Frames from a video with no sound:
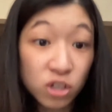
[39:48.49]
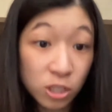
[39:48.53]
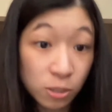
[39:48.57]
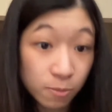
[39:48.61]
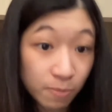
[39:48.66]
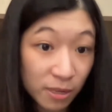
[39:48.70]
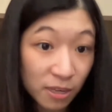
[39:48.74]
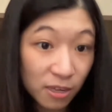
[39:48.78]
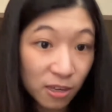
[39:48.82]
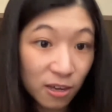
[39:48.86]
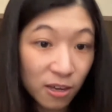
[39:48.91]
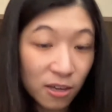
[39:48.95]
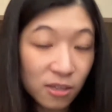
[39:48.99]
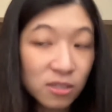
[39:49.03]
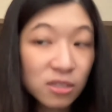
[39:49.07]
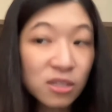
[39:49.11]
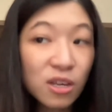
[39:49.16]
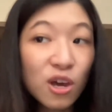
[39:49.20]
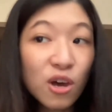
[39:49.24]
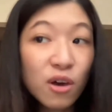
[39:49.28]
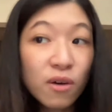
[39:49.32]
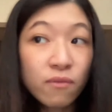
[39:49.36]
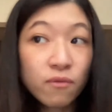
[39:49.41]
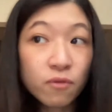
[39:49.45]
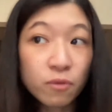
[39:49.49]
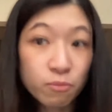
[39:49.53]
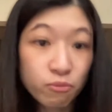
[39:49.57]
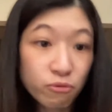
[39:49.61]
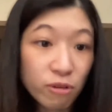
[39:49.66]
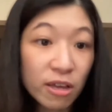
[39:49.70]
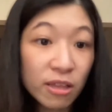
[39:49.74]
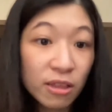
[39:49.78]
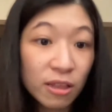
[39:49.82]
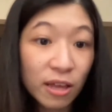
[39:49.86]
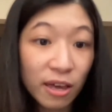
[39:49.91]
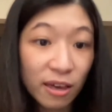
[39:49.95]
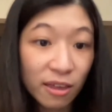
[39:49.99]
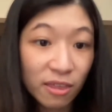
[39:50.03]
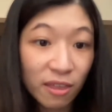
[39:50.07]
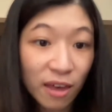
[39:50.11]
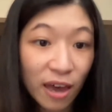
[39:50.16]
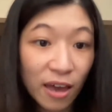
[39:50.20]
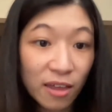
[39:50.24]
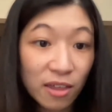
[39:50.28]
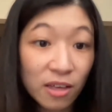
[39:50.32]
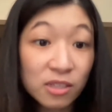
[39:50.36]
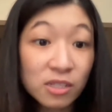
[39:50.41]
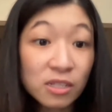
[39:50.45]
just because for brand like
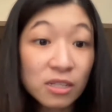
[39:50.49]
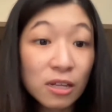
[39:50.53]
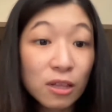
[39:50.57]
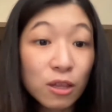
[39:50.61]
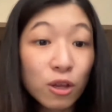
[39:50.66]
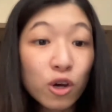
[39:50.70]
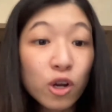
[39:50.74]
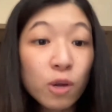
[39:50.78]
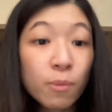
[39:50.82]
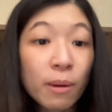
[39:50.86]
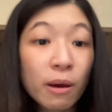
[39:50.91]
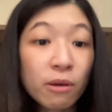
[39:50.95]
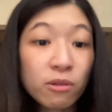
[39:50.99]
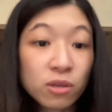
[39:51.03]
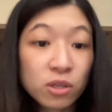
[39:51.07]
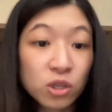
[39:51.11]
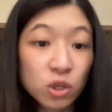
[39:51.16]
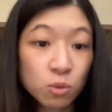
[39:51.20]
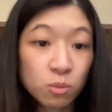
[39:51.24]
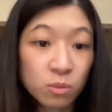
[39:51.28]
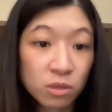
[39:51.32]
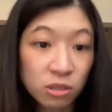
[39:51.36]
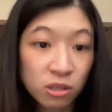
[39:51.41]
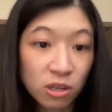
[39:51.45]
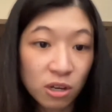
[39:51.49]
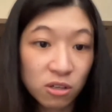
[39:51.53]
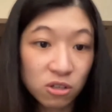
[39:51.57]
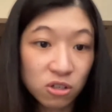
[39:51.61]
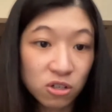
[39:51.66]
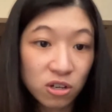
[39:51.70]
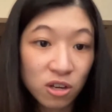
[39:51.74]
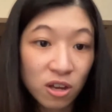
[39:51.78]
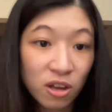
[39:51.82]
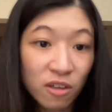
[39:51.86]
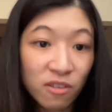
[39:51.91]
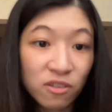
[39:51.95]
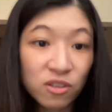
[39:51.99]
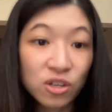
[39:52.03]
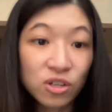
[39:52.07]
that, it's a lot about the human touch,